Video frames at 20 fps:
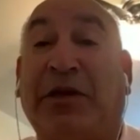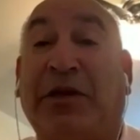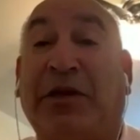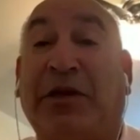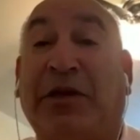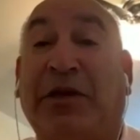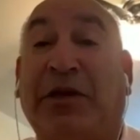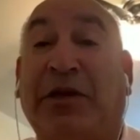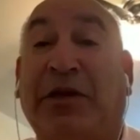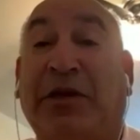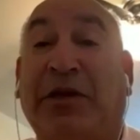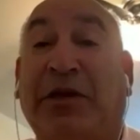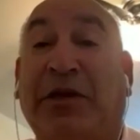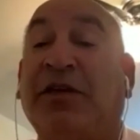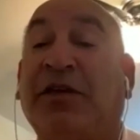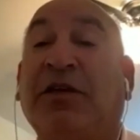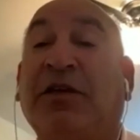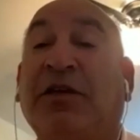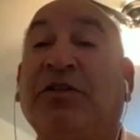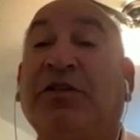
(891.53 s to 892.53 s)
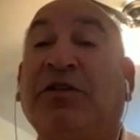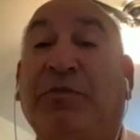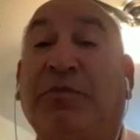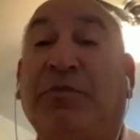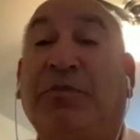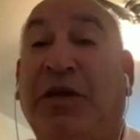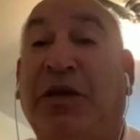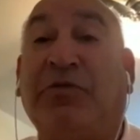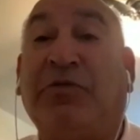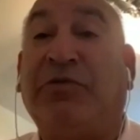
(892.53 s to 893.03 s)
I know there's TDs.
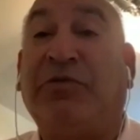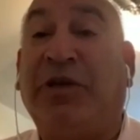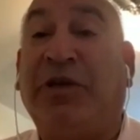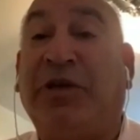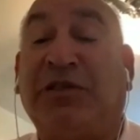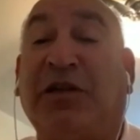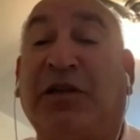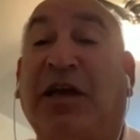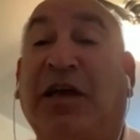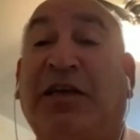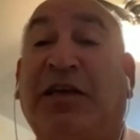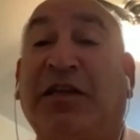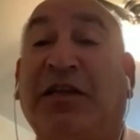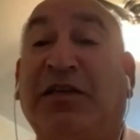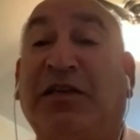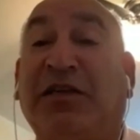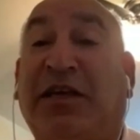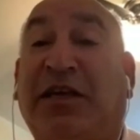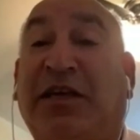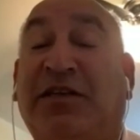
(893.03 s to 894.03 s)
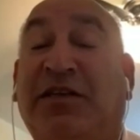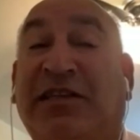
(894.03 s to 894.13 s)
To me, the reason I can